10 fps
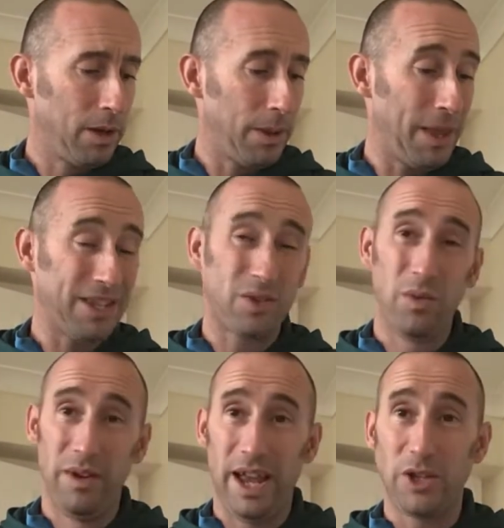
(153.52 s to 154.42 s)
and that's
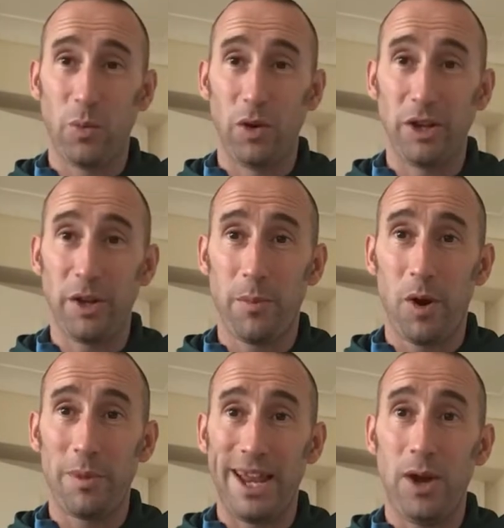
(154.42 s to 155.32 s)
what the
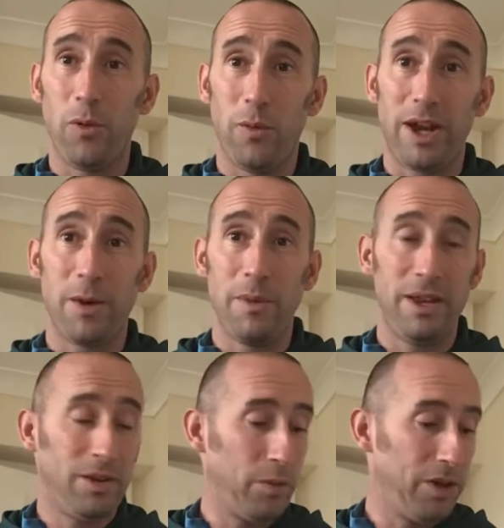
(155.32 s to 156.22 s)
Department of Health
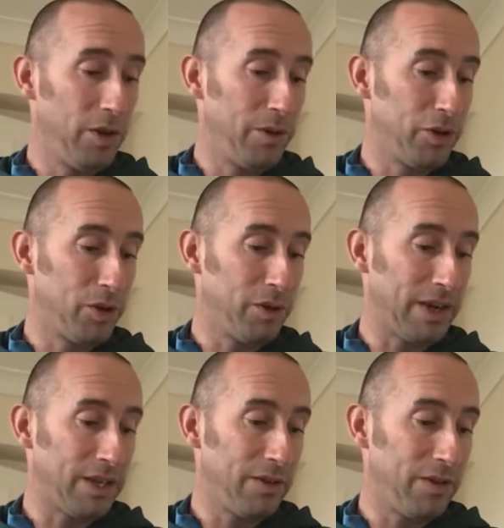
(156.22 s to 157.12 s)
recommend that we do in terms of
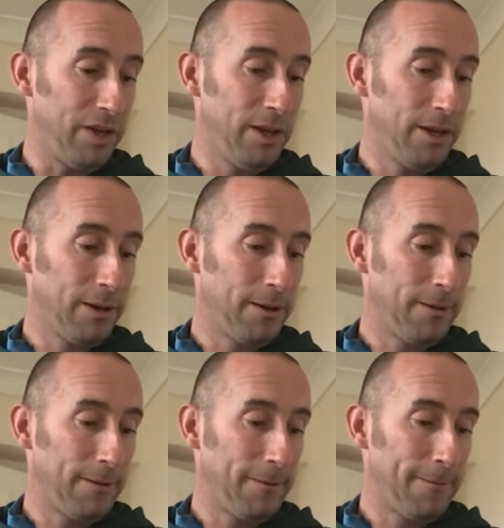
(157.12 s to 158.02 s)
activity.
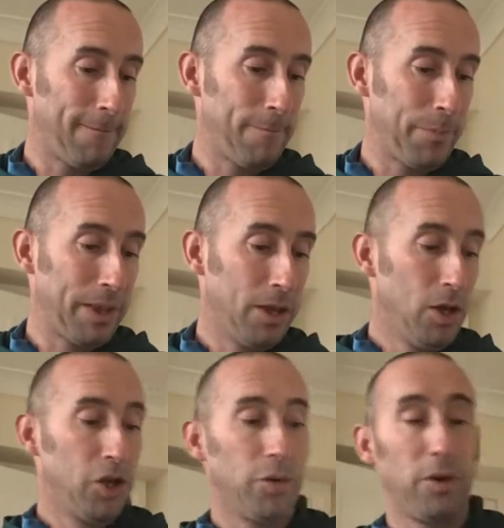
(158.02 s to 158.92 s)

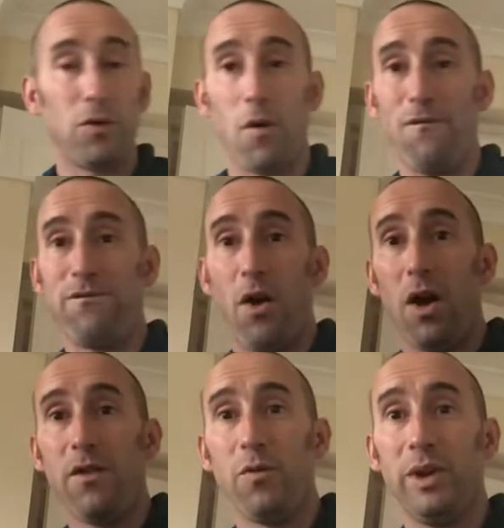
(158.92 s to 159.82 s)
So I know I've got
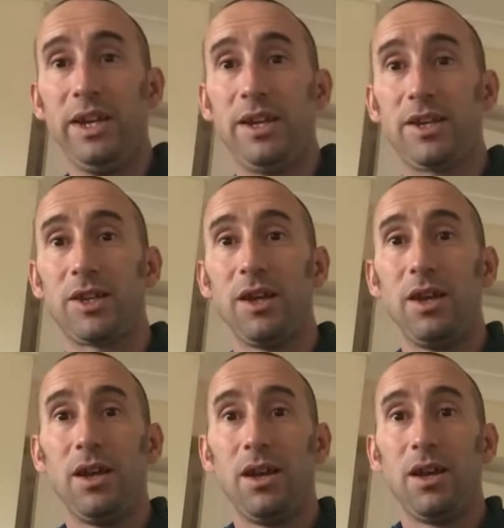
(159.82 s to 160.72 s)
5 weeks,
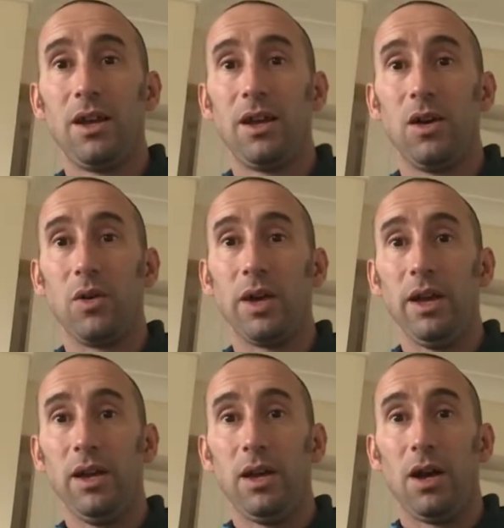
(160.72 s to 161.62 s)

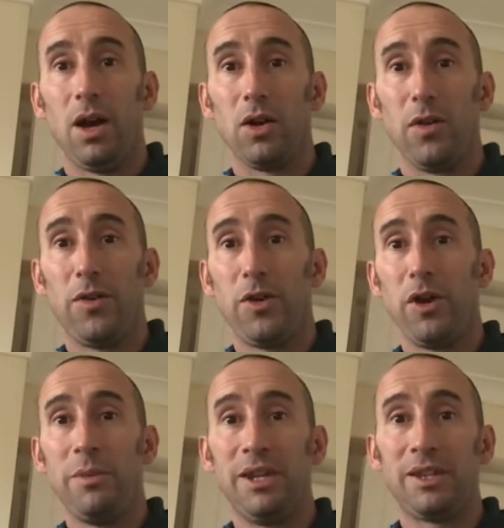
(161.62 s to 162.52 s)
okay? I've got
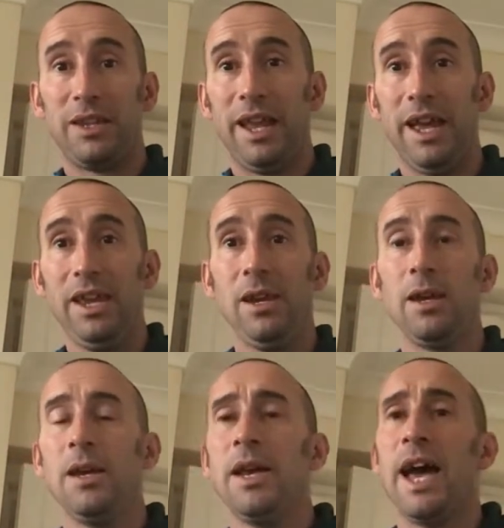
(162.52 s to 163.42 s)
30 minutes a day,
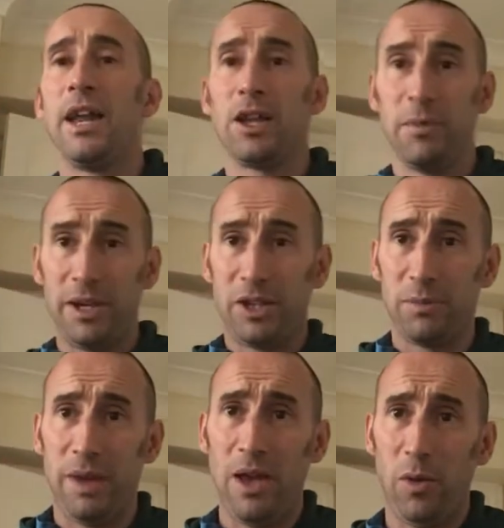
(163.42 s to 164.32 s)
and I'm going to make
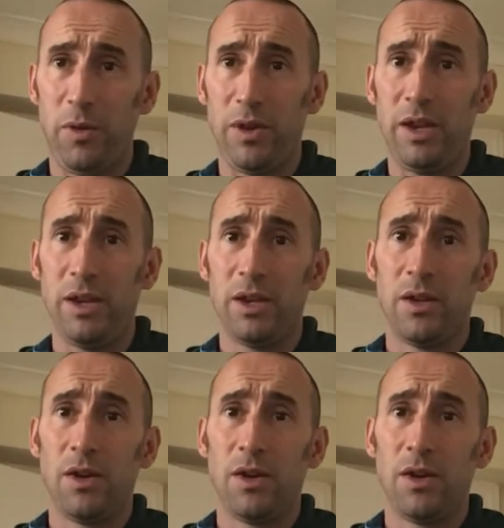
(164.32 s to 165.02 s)
some healthy